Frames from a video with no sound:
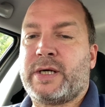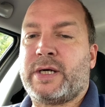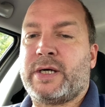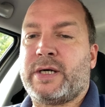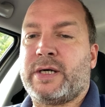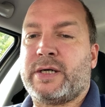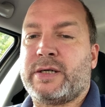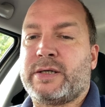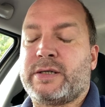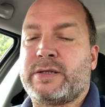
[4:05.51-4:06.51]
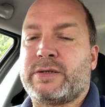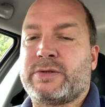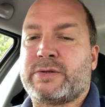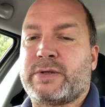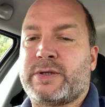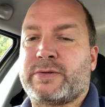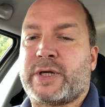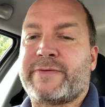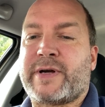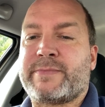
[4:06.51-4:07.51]
or
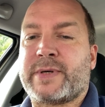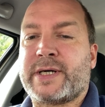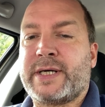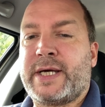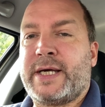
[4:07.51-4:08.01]
November,